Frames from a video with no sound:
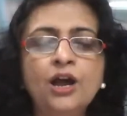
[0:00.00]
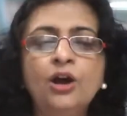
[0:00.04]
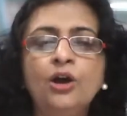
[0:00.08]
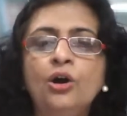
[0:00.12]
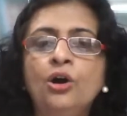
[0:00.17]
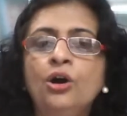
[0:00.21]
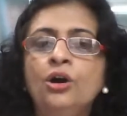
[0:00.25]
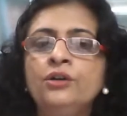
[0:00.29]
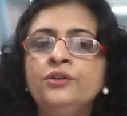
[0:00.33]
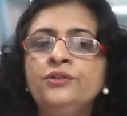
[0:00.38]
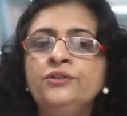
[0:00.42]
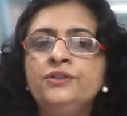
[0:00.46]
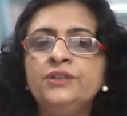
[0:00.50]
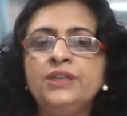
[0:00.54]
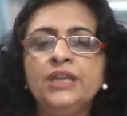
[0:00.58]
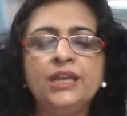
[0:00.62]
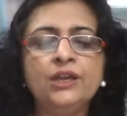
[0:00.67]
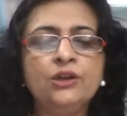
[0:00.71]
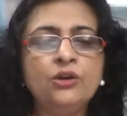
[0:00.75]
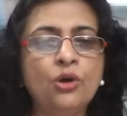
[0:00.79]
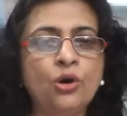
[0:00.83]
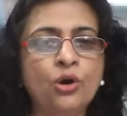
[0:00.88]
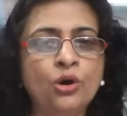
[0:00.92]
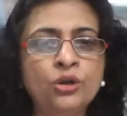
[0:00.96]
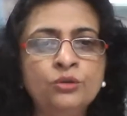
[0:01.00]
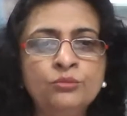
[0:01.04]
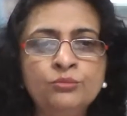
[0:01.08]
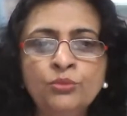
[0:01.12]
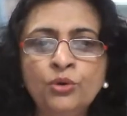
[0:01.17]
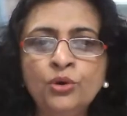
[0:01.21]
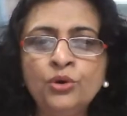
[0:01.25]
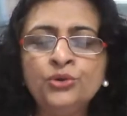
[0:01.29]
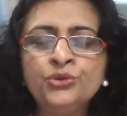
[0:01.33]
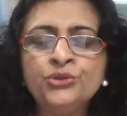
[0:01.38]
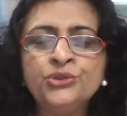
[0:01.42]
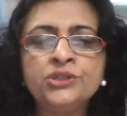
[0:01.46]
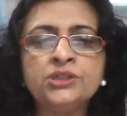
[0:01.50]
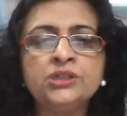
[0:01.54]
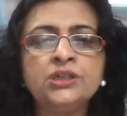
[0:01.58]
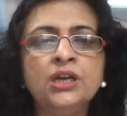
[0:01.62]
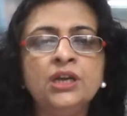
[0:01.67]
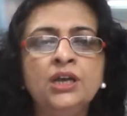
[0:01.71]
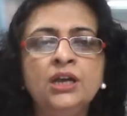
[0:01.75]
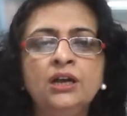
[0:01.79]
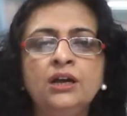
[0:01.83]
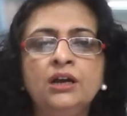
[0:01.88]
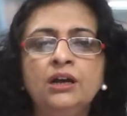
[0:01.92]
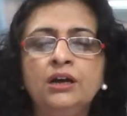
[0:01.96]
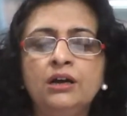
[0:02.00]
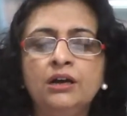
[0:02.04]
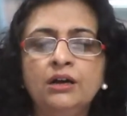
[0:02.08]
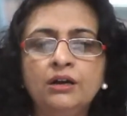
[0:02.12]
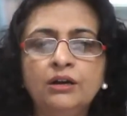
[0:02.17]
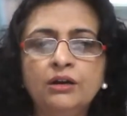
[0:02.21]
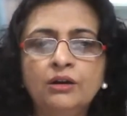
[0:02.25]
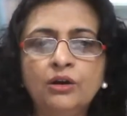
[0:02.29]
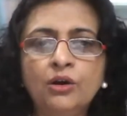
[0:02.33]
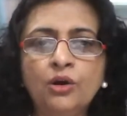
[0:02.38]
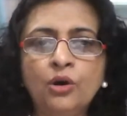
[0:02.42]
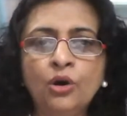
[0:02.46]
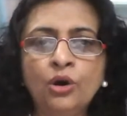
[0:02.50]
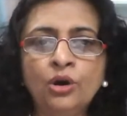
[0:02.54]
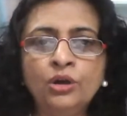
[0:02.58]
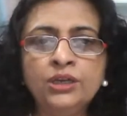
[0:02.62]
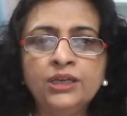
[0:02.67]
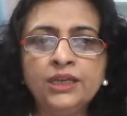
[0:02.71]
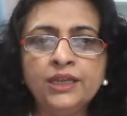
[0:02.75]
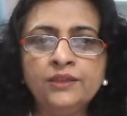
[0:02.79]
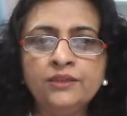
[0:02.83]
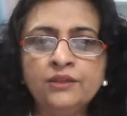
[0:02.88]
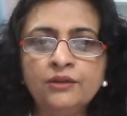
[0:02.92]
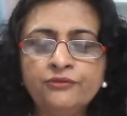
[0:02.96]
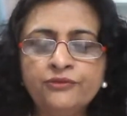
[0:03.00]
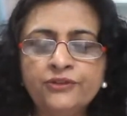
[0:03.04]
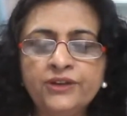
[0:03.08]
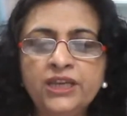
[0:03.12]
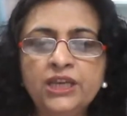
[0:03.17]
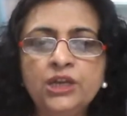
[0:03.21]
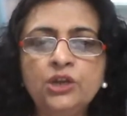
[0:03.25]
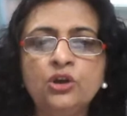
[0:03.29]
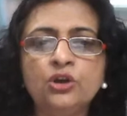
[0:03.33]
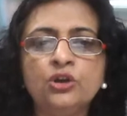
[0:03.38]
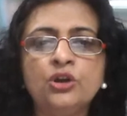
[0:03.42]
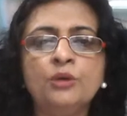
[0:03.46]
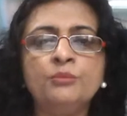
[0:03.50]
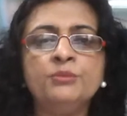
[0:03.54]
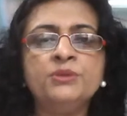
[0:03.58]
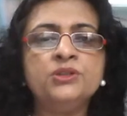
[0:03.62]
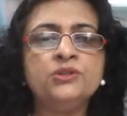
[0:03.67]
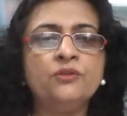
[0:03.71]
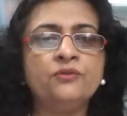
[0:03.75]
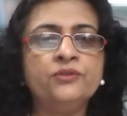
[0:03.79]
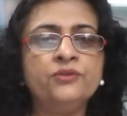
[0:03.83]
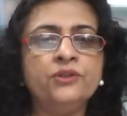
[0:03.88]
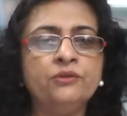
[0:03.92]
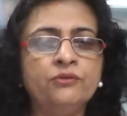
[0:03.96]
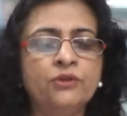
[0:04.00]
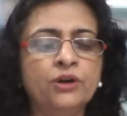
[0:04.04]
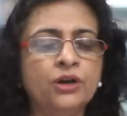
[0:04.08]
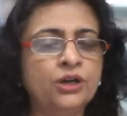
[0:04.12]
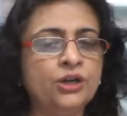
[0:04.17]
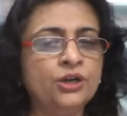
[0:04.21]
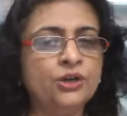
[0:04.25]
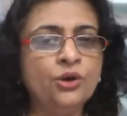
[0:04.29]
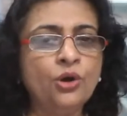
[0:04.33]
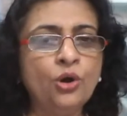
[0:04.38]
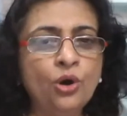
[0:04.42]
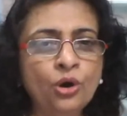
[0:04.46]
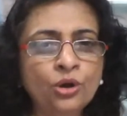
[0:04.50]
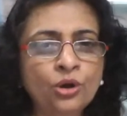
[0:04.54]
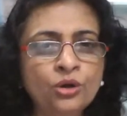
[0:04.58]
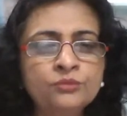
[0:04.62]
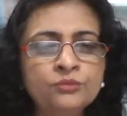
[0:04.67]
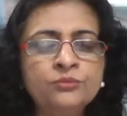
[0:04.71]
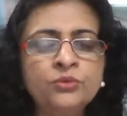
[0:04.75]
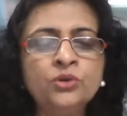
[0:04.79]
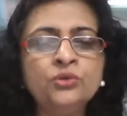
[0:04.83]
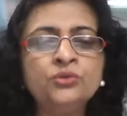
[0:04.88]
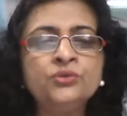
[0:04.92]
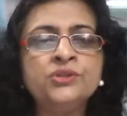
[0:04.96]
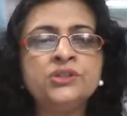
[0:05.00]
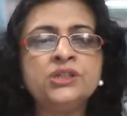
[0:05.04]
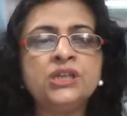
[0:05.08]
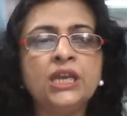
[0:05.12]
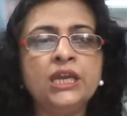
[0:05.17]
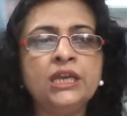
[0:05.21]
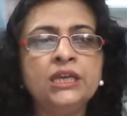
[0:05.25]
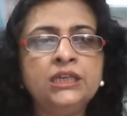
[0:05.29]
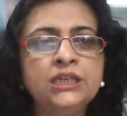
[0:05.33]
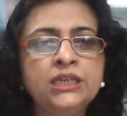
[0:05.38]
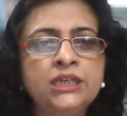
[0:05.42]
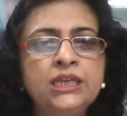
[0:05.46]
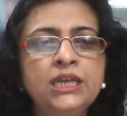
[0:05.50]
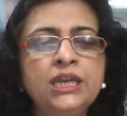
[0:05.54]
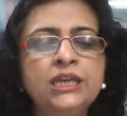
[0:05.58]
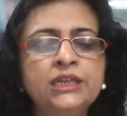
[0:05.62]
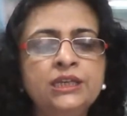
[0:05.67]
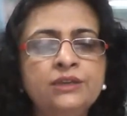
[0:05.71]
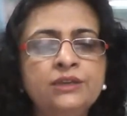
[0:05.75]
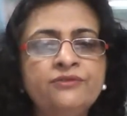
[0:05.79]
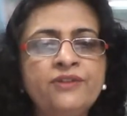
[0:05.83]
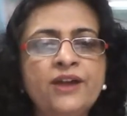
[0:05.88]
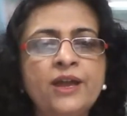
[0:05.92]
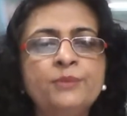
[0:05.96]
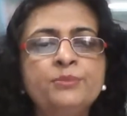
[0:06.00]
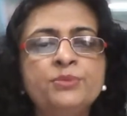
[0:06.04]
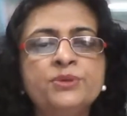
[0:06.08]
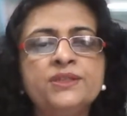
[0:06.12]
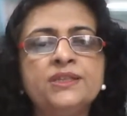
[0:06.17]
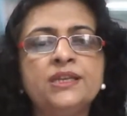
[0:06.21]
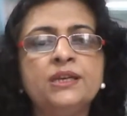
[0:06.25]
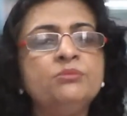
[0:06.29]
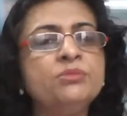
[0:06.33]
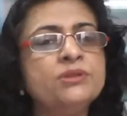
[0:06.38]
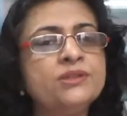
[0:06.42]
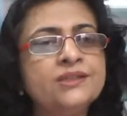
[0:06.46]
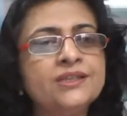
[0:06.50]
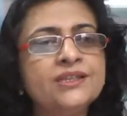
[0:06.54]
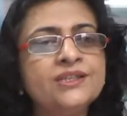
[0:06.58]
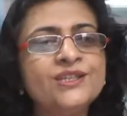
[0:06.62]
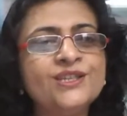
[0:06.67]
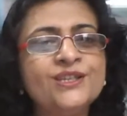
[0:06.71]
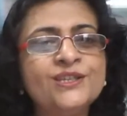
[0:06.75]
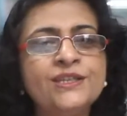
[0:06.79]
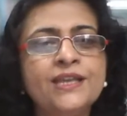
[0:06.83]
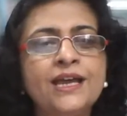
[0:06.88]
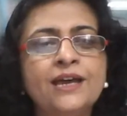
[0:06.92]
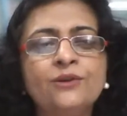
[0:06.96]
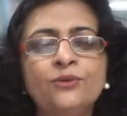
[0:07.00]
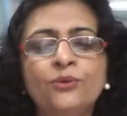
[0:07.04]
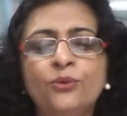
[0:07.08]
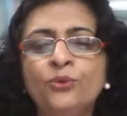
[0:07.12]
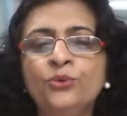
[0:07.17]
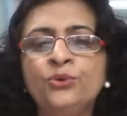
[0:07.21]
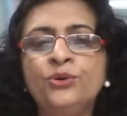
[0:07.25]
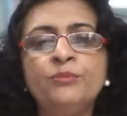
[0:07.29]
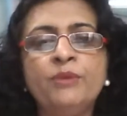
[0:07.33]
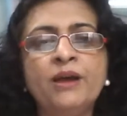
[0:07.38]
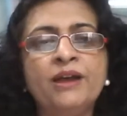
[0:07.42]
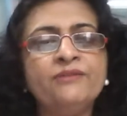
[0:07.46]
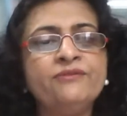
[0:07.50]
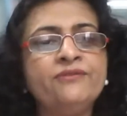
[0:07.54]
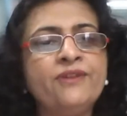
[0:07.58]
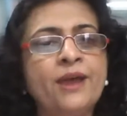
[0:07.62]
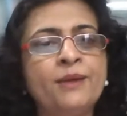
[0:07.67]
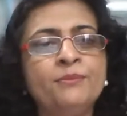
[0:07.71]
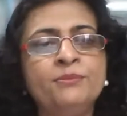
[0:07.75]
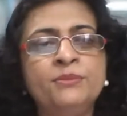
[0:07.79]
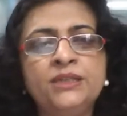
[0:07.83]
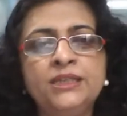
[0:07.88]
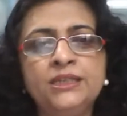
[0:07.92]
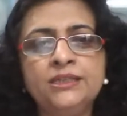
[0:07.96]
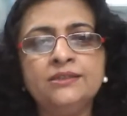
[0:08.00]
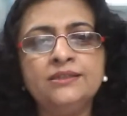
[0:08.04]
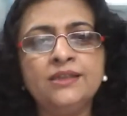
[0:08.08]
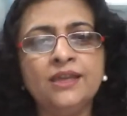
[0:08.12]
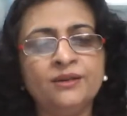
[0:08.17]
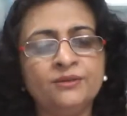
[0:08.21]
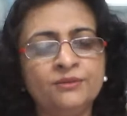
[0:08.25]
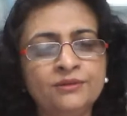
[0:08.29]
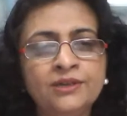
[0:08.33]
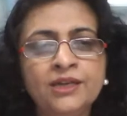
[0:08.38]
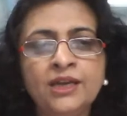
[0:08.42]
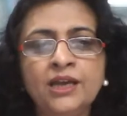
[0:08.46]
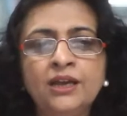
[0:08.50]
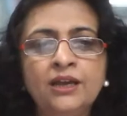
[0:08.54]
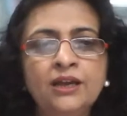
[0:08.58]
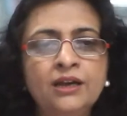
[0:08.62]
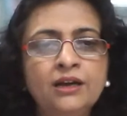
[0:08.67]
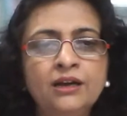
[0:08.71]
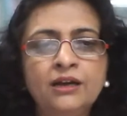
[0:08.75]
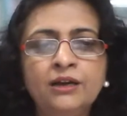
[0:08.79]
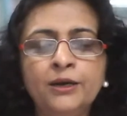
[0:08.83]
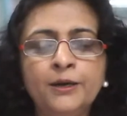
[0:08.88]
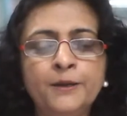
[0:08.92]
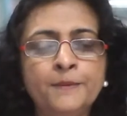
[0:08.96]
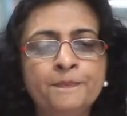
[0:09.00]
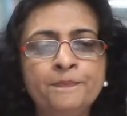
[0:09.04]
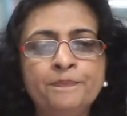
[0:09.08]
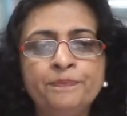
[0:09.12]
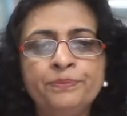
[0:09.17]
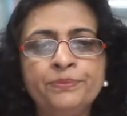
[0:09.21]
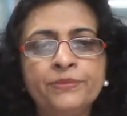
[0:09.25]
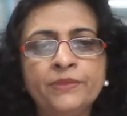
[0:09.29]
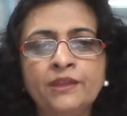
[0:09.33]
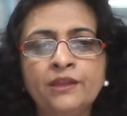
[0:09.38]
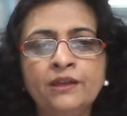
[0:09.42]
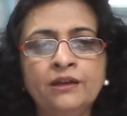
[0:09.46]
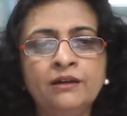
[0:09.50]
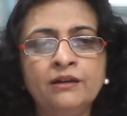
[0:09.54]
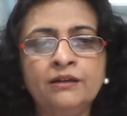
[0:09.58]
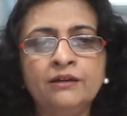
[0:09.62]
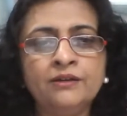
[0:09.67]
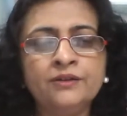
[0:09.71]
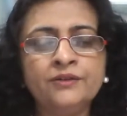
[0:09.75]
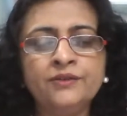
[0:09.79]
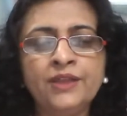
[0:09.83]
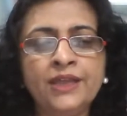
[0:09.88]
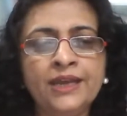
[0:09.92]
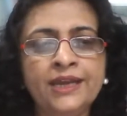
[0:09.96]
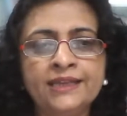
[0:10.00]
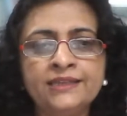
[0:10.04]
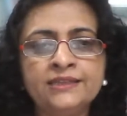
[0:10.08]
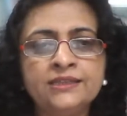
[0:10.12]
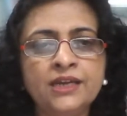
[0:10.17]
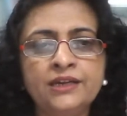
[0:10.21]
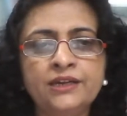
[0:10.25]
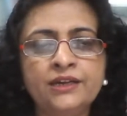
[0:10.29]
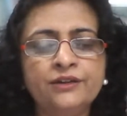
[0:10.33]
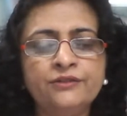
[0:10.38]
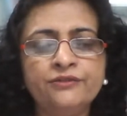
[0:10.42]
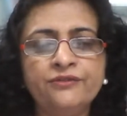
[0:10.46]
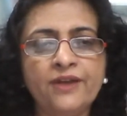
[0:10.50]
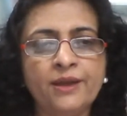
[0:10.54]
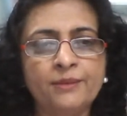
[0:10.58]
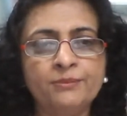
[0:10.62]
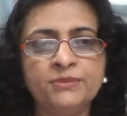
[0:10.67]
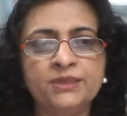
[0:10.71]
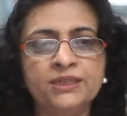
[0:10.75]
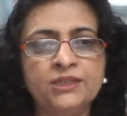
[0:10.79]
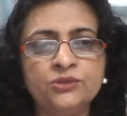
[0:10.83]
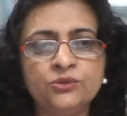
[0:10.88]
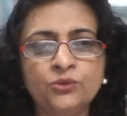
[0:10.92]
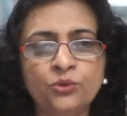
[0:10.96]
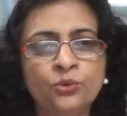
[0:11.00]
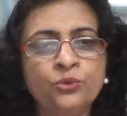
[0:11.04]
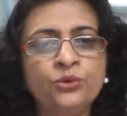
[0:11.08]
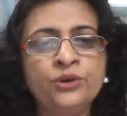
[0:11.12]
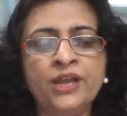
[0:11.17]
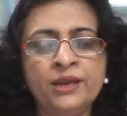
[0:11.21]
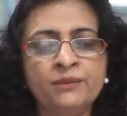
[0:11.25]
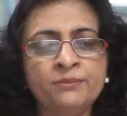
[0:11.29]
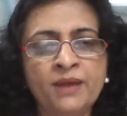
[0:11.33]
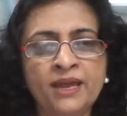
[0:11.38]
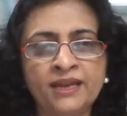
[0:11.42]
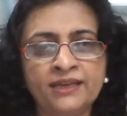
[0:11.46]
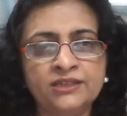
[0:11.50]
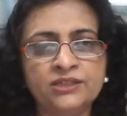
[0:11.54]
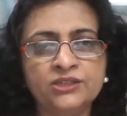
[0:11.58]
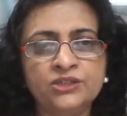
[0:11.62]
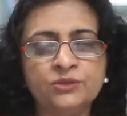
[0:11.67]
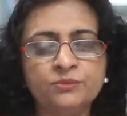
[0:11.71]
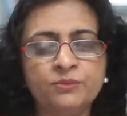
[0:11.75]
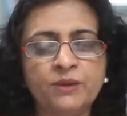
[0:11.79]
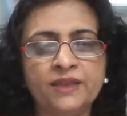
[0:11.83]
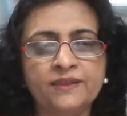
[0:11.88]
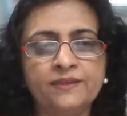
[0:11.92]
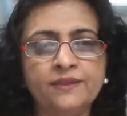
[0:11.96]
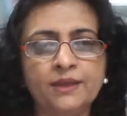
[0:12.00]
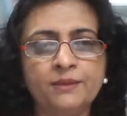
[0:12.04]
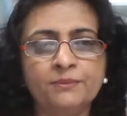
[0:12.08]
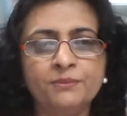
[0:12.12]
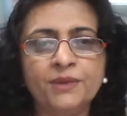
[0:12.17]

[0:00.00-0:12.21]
all take almost all in the free economies of the world, almost 80-85% businesses are owned by families, and their extended families, owned and managed by them.